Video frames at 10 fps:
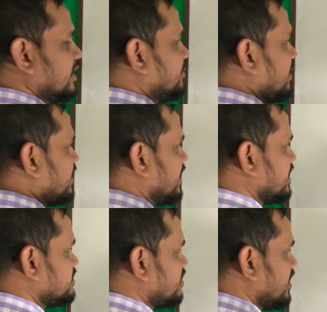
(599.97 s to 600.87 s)
If I
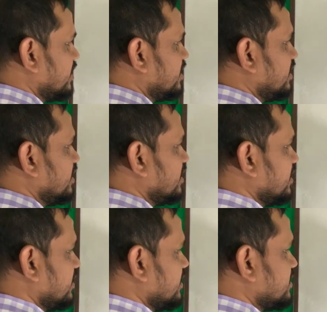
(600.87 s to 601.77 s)
take joint D,
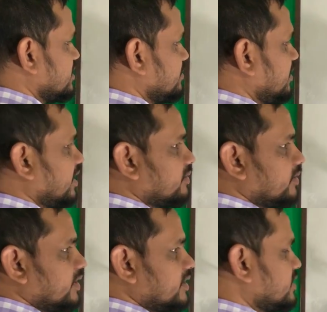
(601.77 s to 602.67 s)
it is similar to
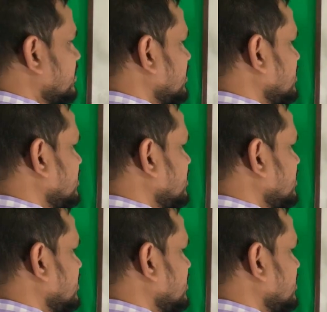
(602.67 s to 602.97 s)
this.